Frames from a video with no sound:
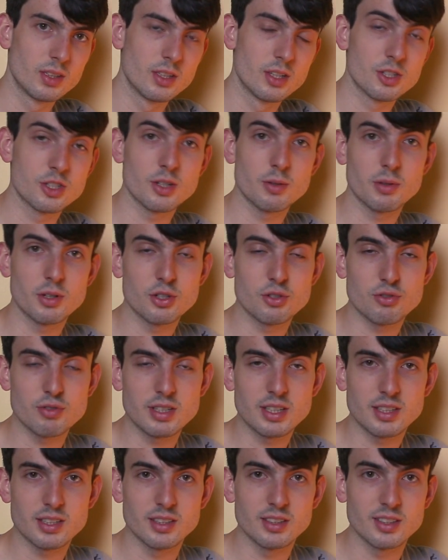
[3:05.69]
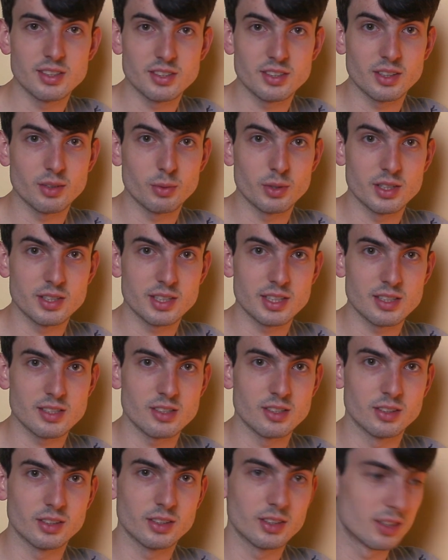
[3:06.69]
So I'm going to drink it and tell you what it tastes
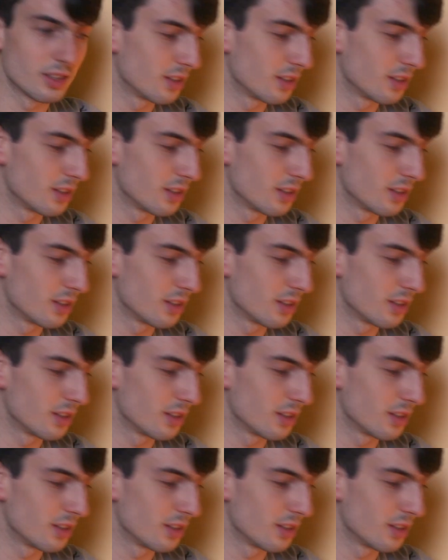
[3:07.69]
like.